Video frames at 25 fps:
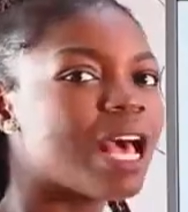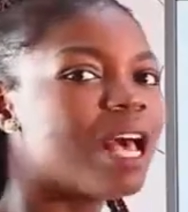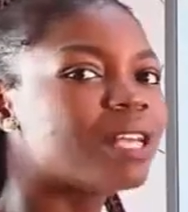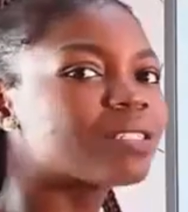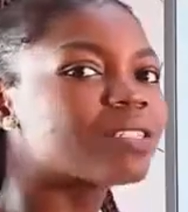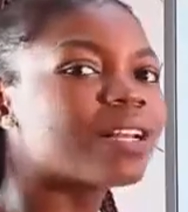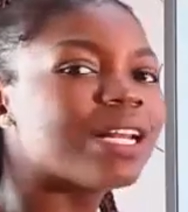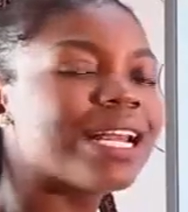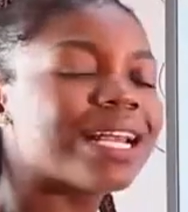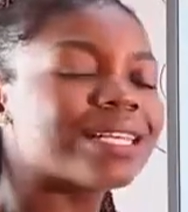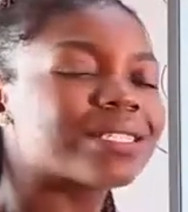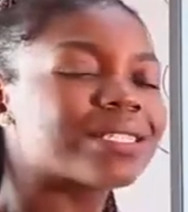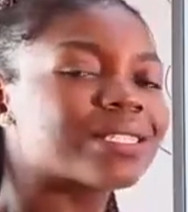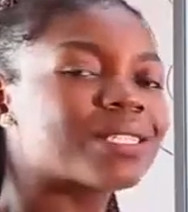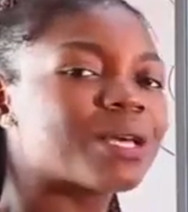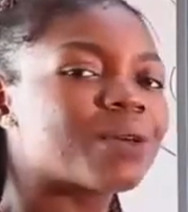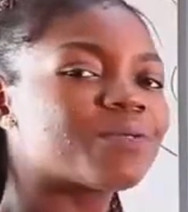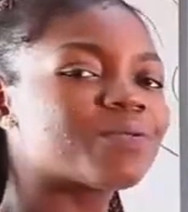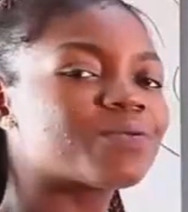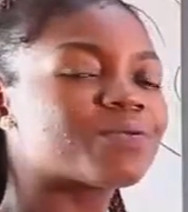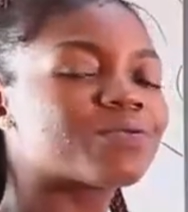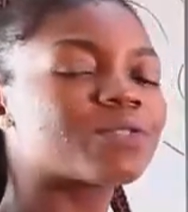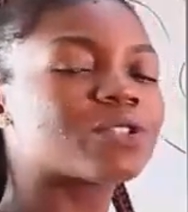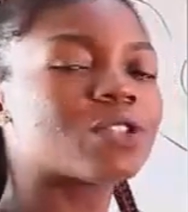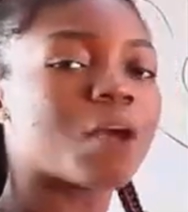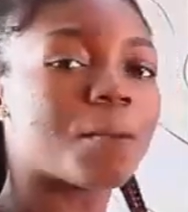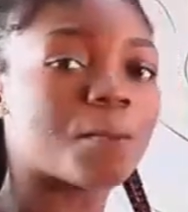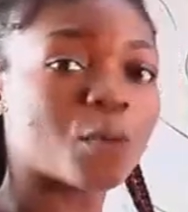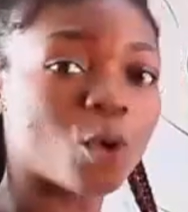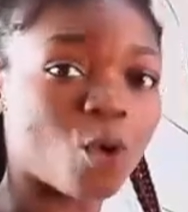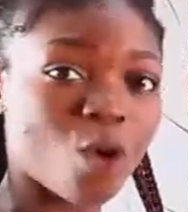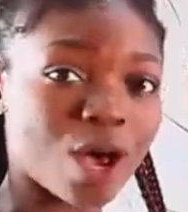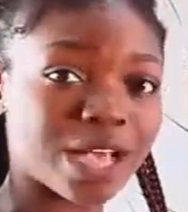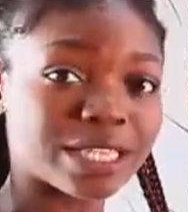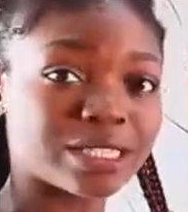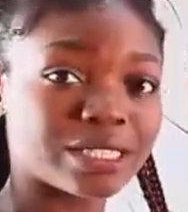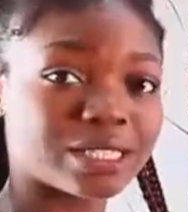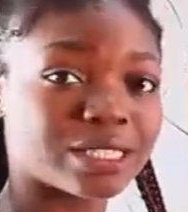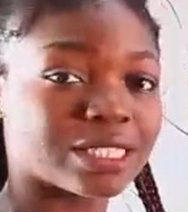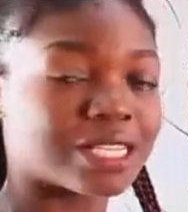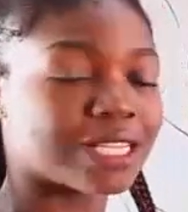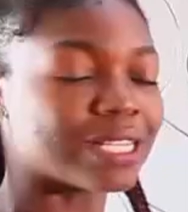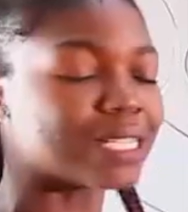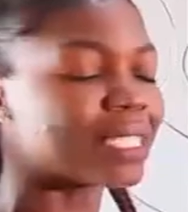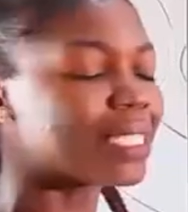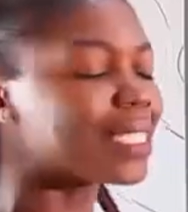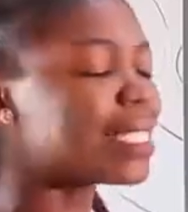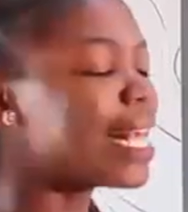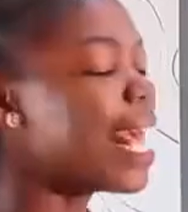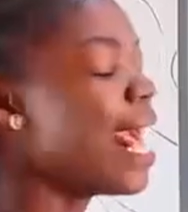So let's solve some
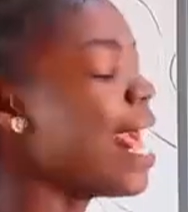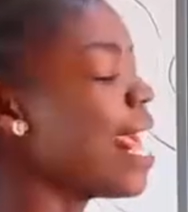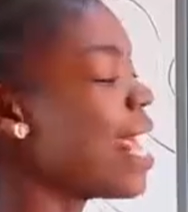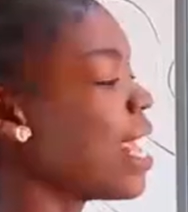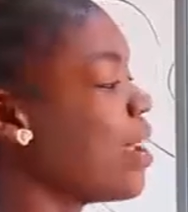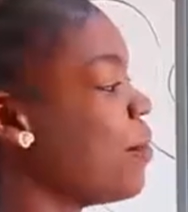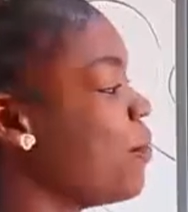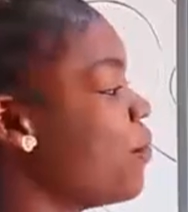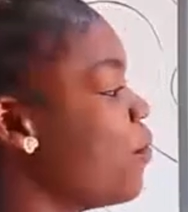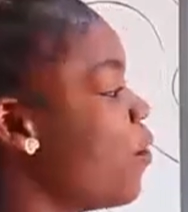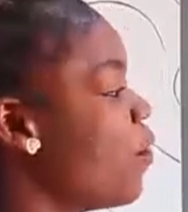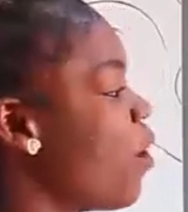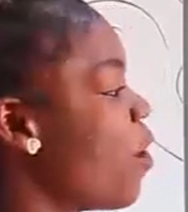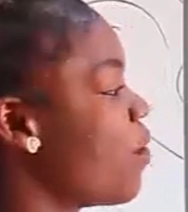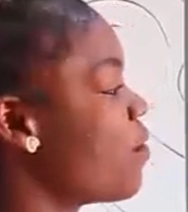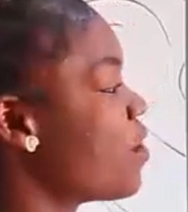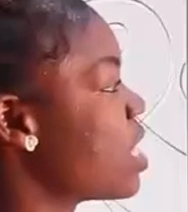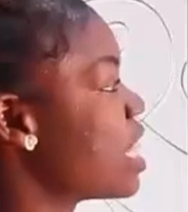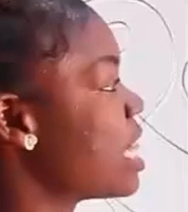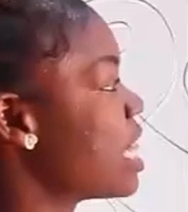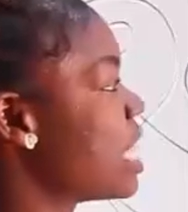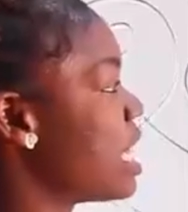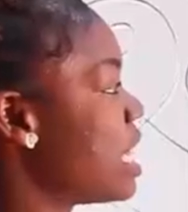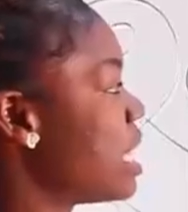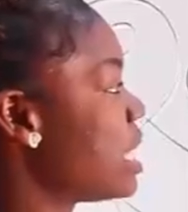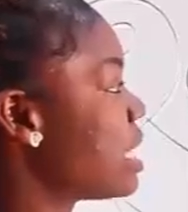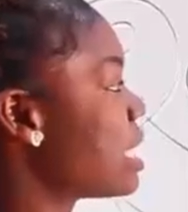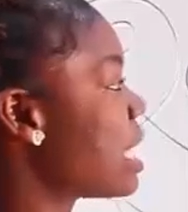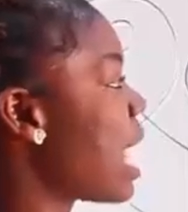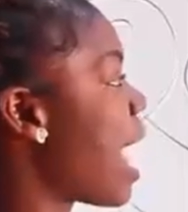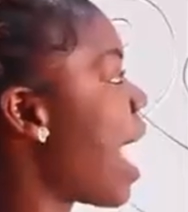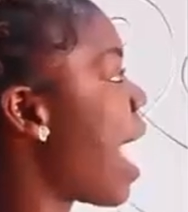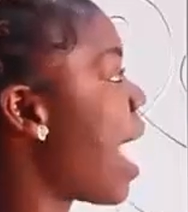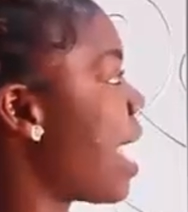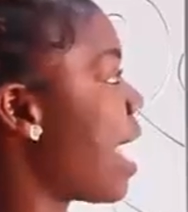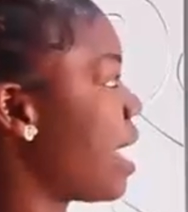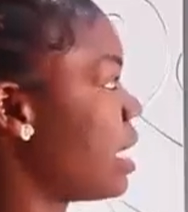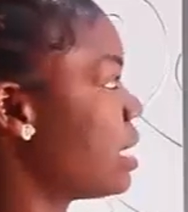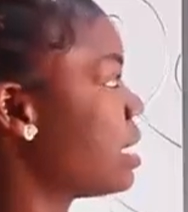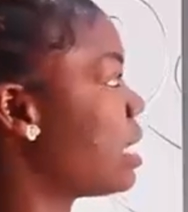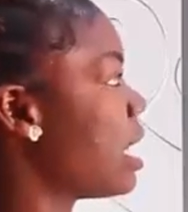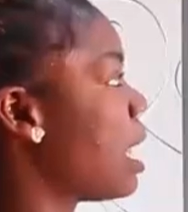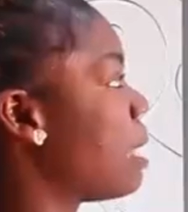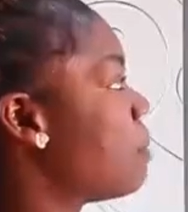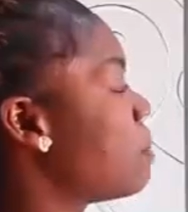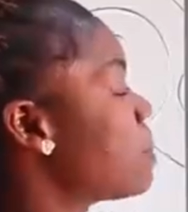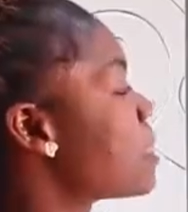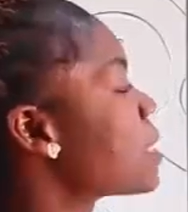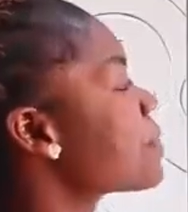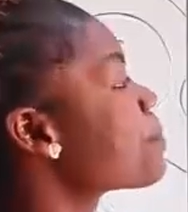questions involving these
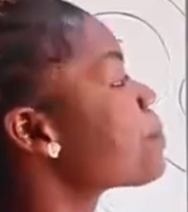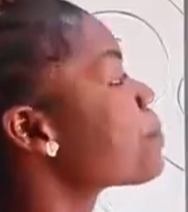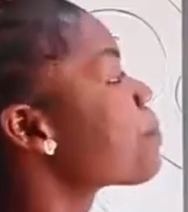items.